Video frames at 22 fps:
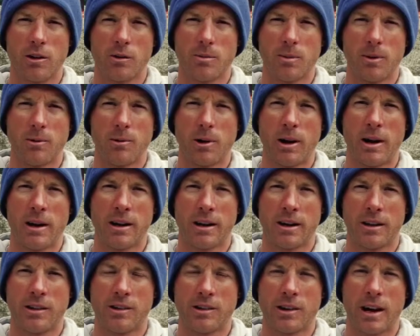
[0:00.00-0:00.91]
it's been
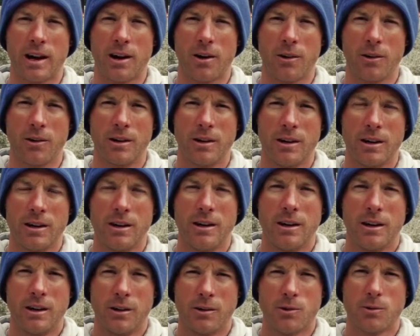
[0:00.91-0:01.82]
raining in town,
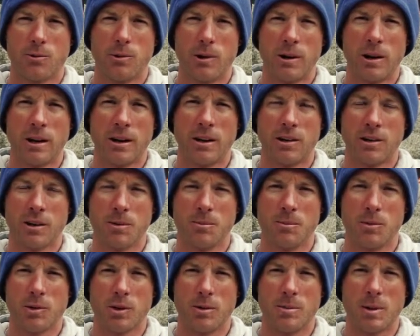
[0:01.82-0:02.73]
it's really
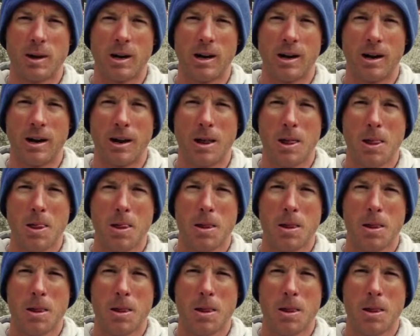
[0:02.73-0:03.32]
dumped up high.